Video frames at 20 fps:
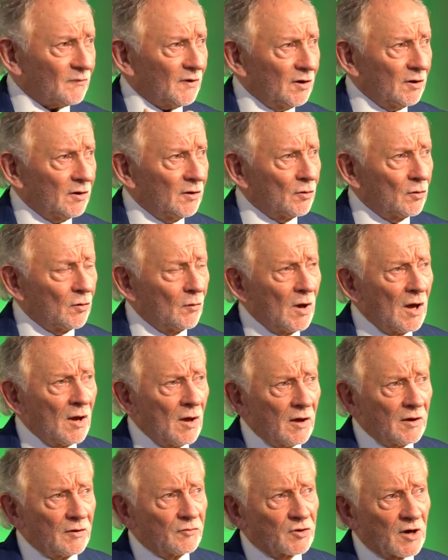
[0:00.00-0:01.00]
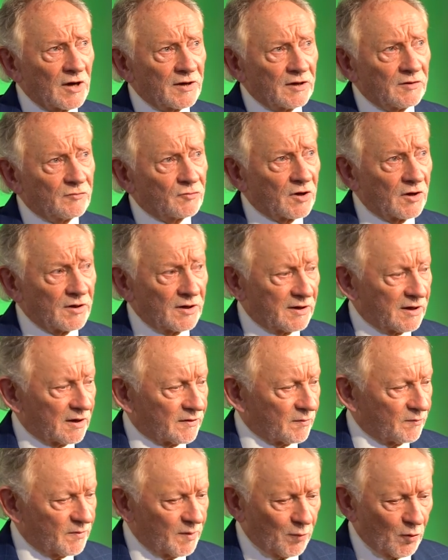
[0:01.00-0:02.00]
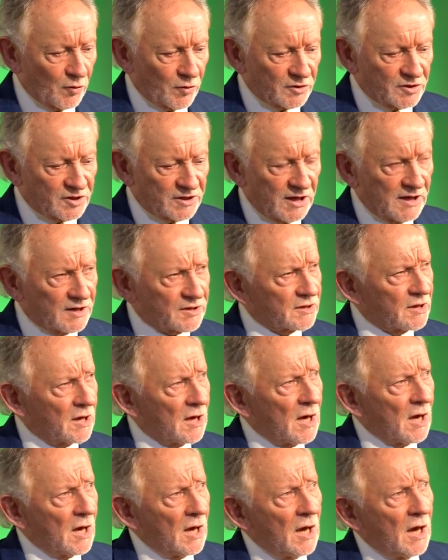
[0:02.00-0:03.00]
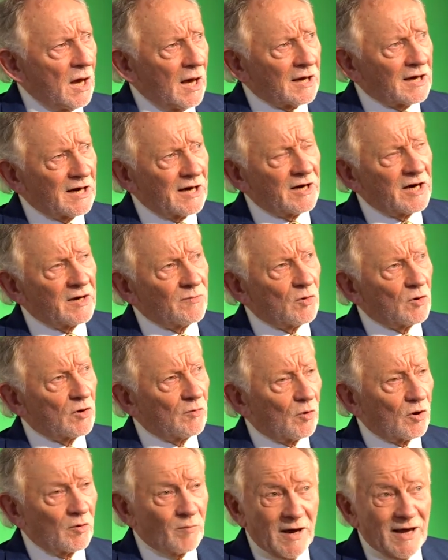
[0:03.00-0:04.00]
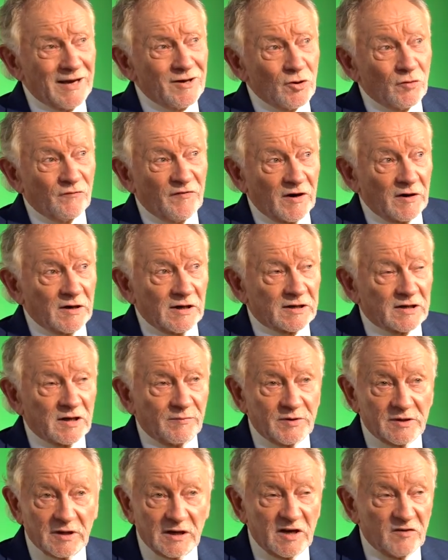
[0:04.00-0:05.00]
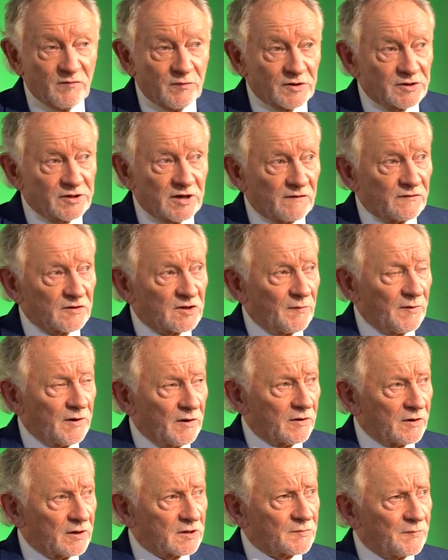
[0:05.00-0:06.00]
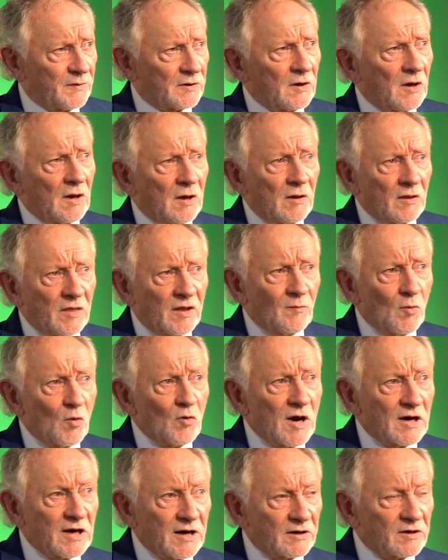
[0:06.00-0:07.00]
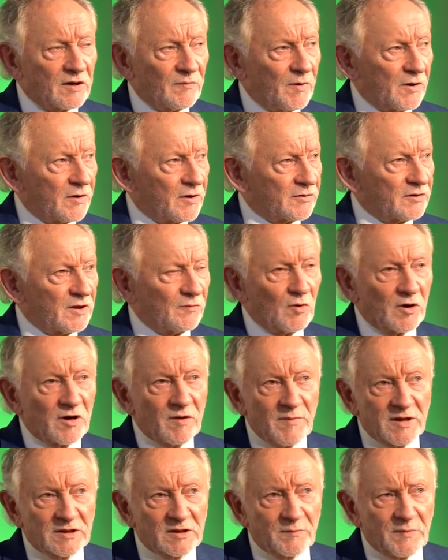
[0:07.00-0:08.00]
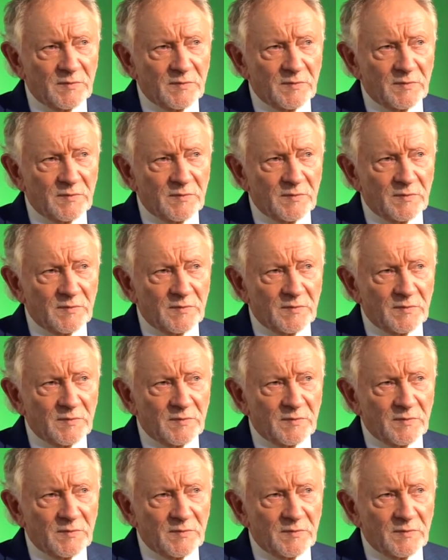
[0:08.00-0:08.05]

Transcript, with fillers: you know, trying to trying to get the, the boat on station, and learning more and more. But I knew very little about the lifeboat service, to be honest. But the more I learned about it, and the more I met the